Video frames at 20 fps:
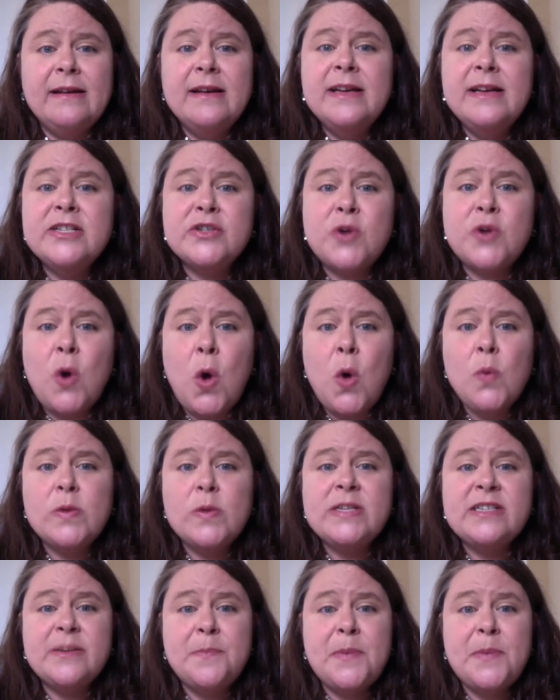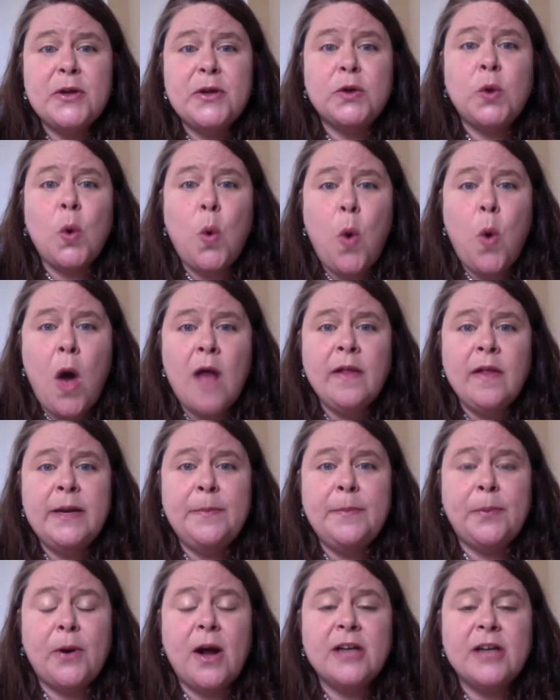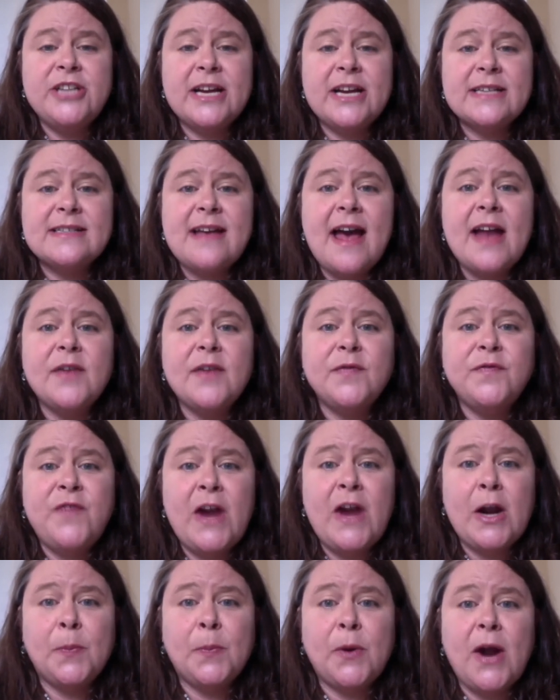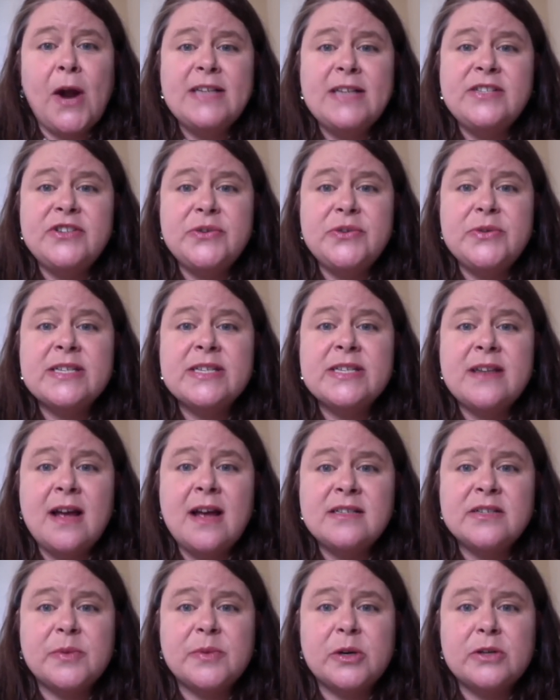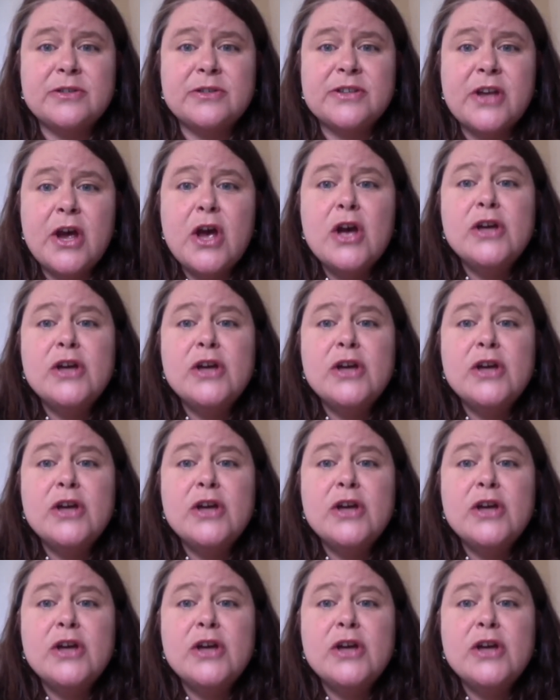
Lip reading: His goal was to build quality projects at a fair price to his customers.